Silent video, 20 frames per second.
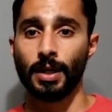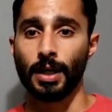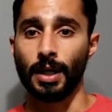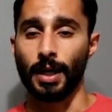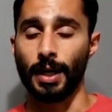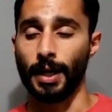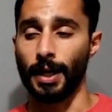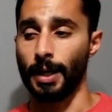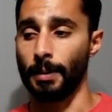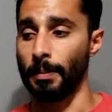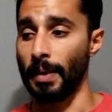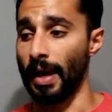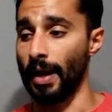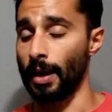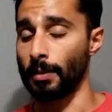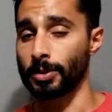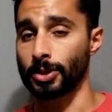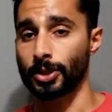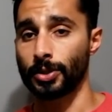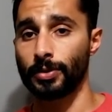Um, and
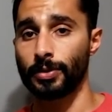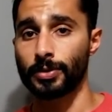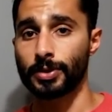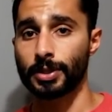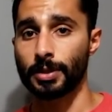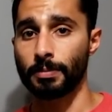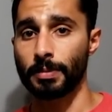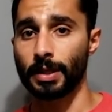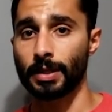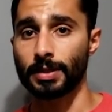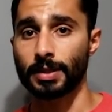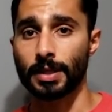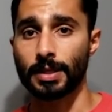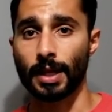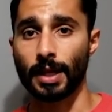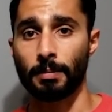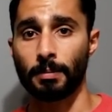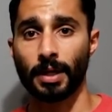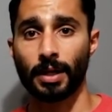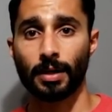I'm sure there's some things because
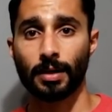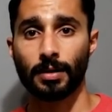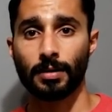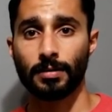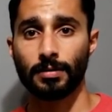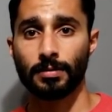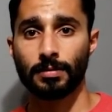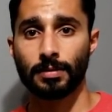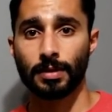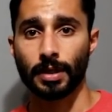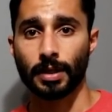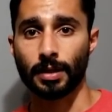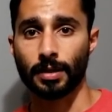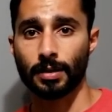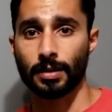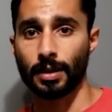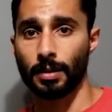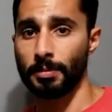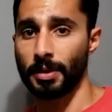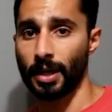I'm not like
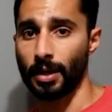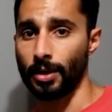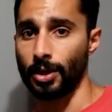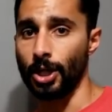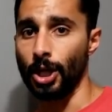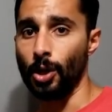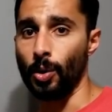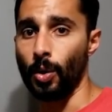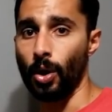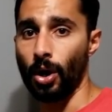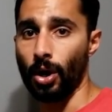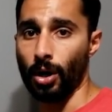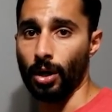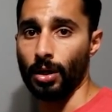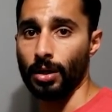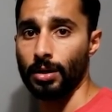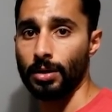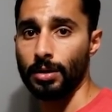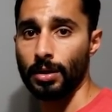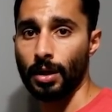I'm not a
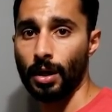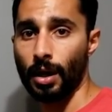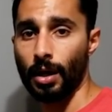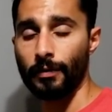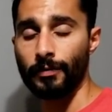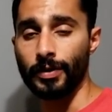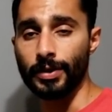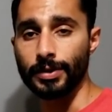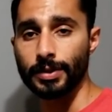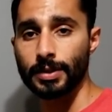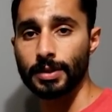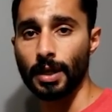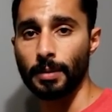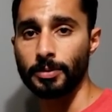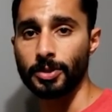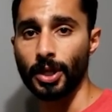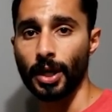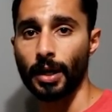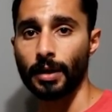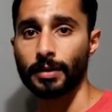know-all of this
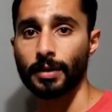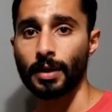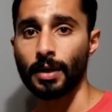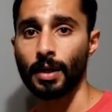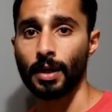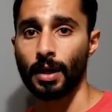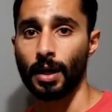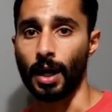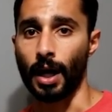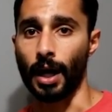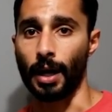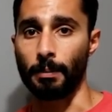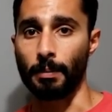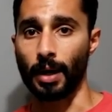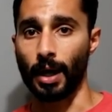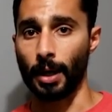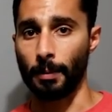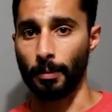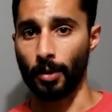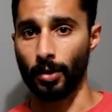subject. I'm
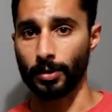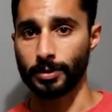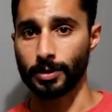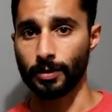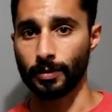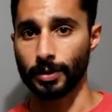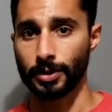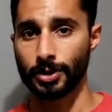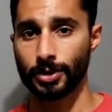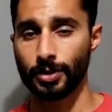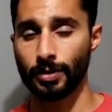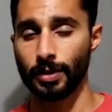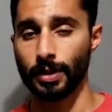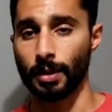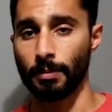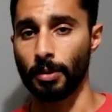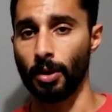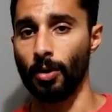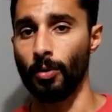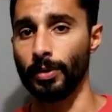I'm also a student.
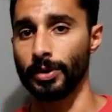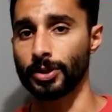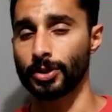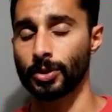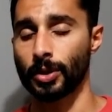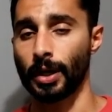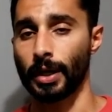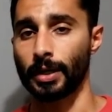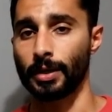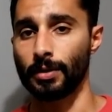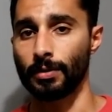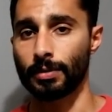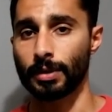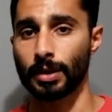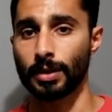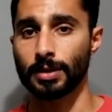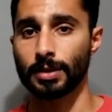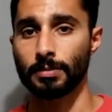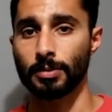I'm always trying new things.